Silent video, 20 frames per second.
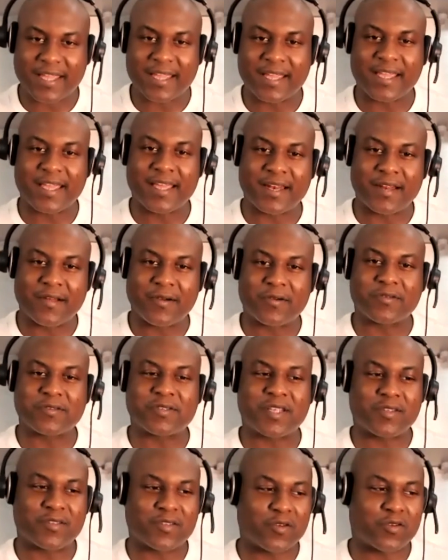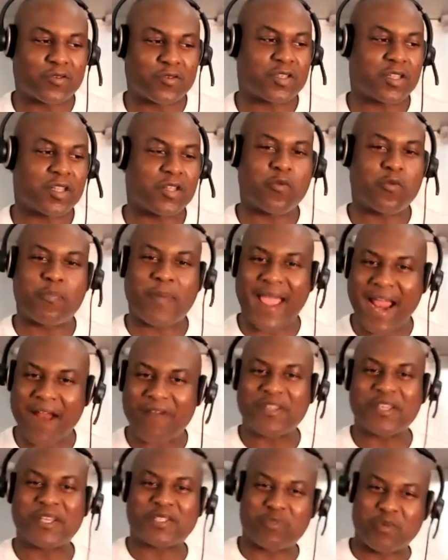And those little
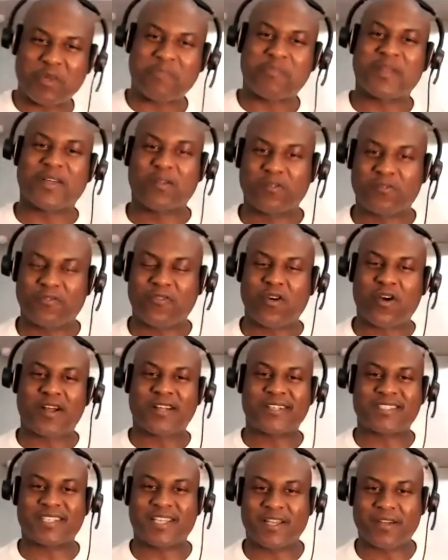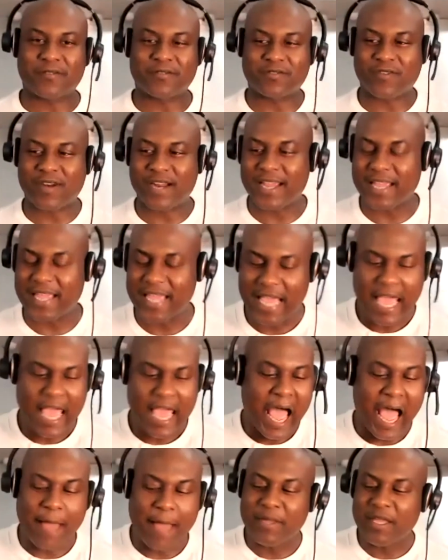barriers we build for ourselves, right?
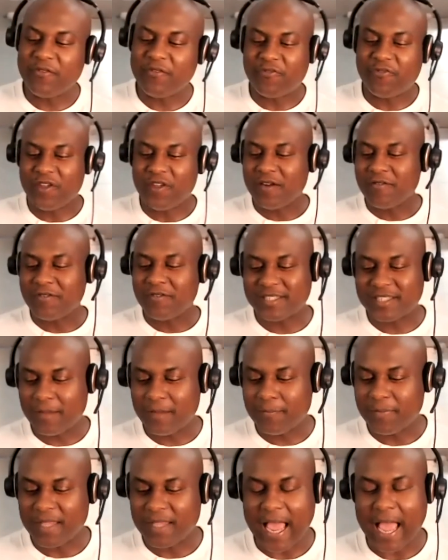I mean, fear is something.